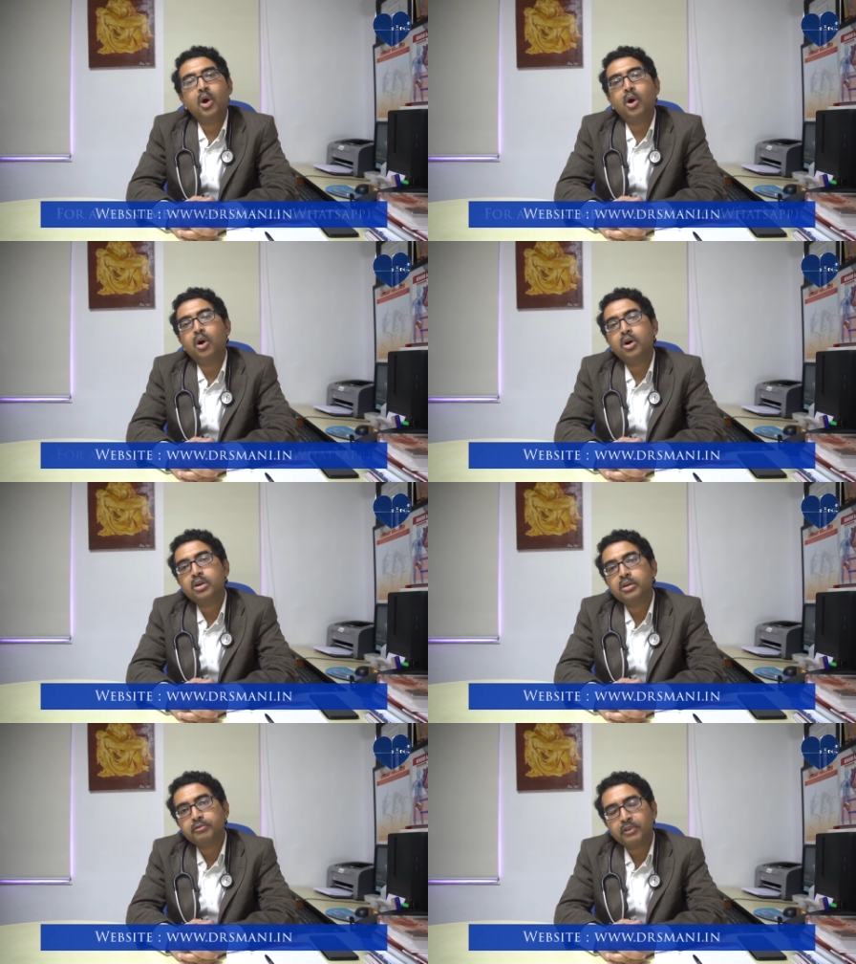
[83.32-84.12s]

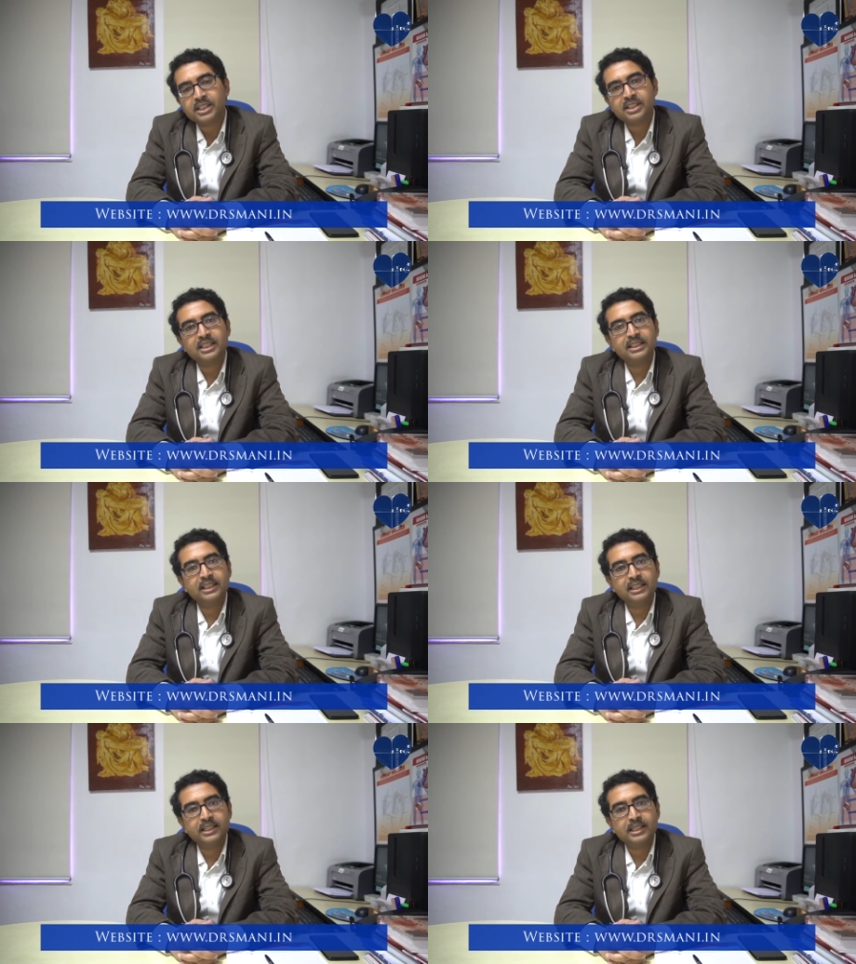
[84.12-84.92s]
or first
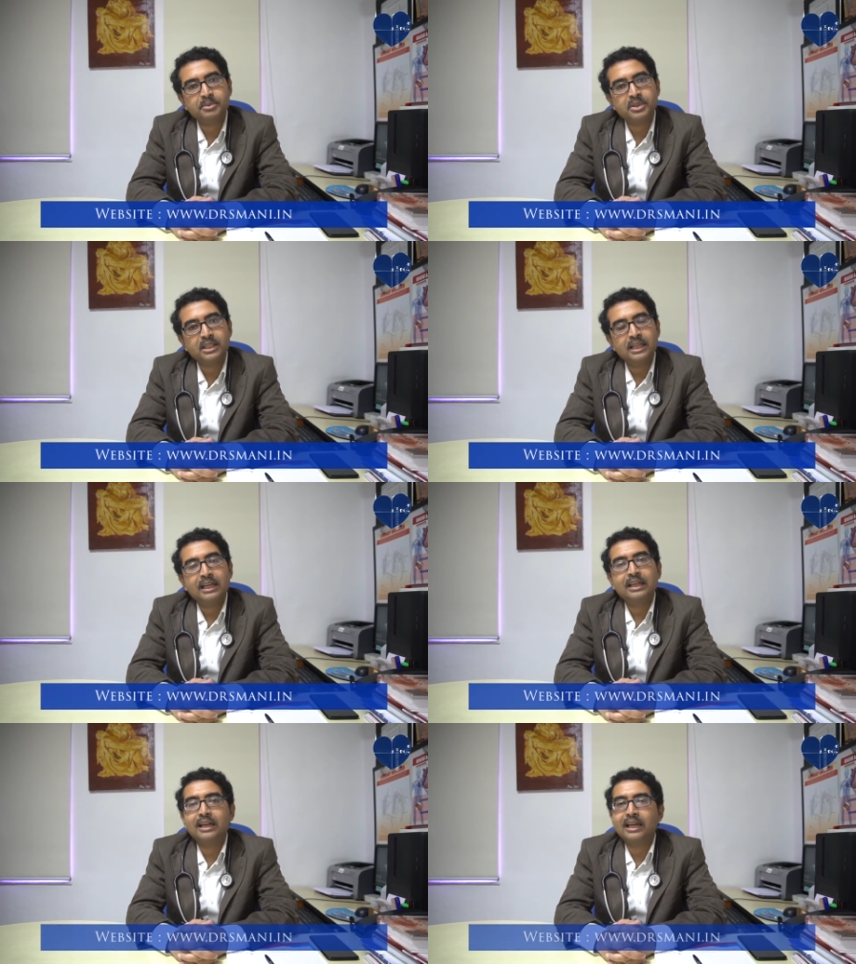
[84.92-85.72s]
degree relatives
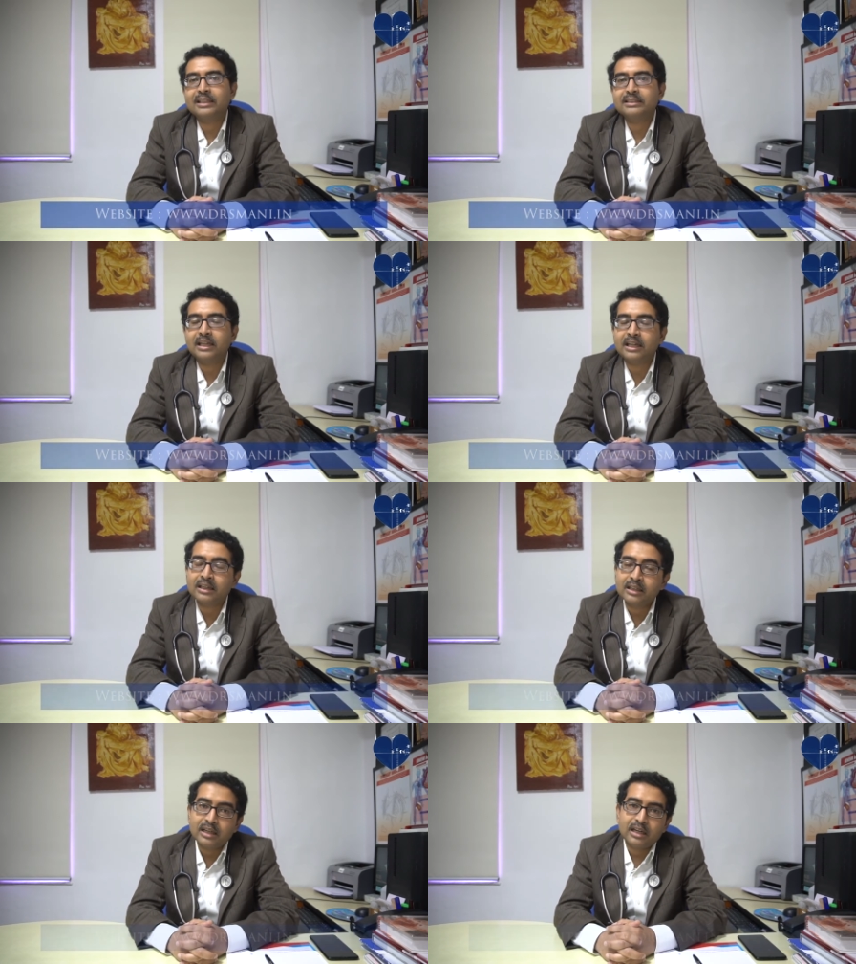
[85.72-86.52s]
like
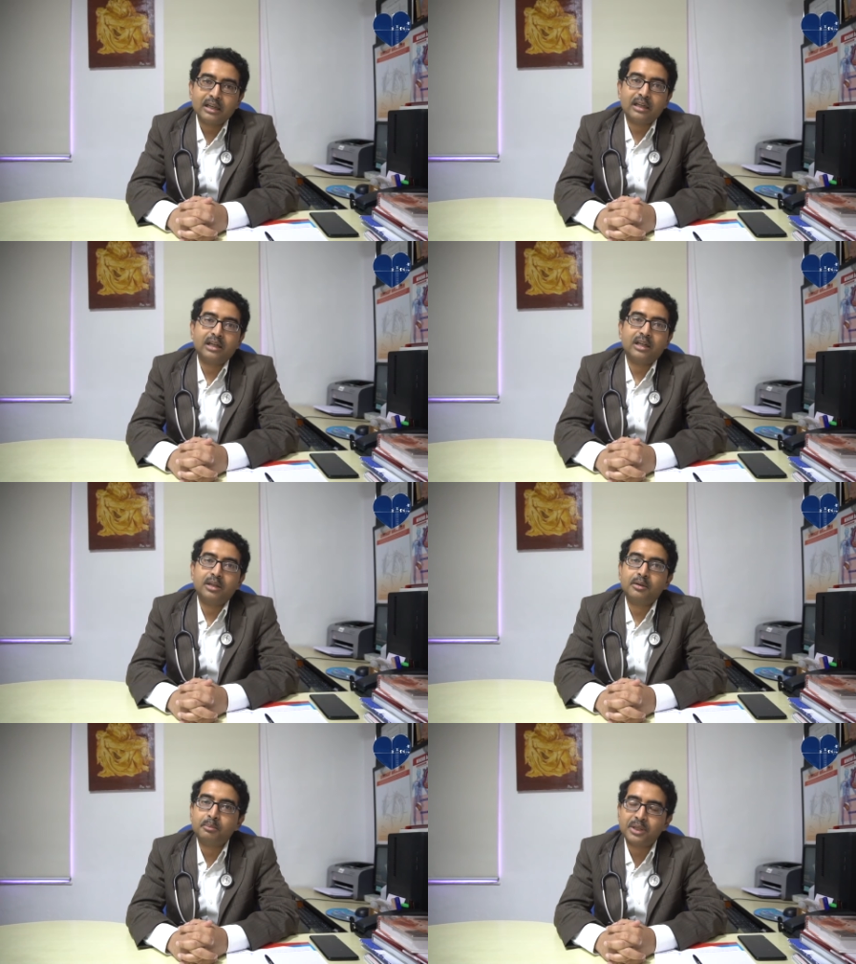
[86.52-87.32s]

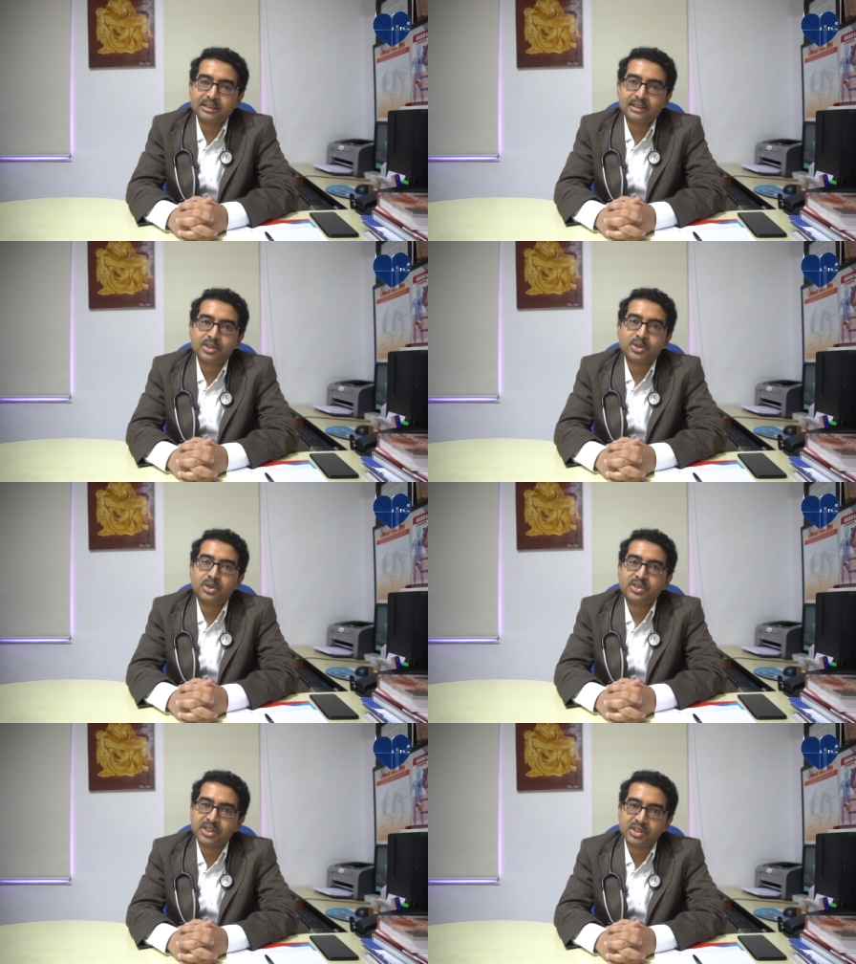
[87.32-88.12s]
the brothers
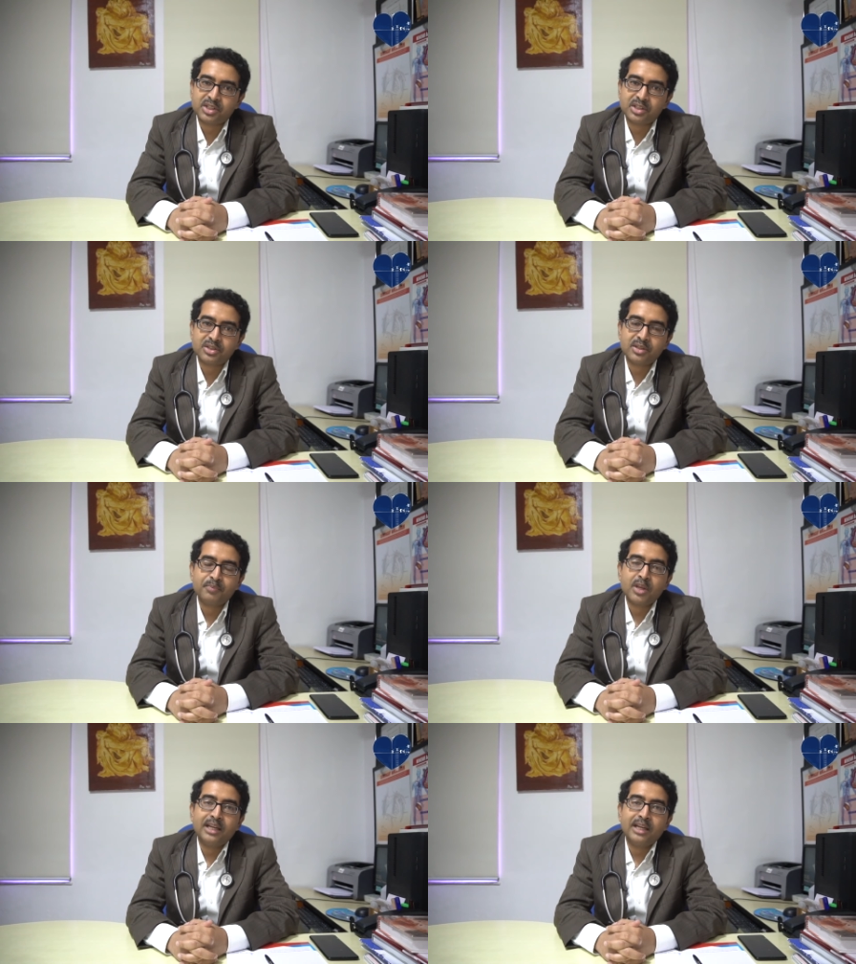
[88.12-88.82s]
or sisters.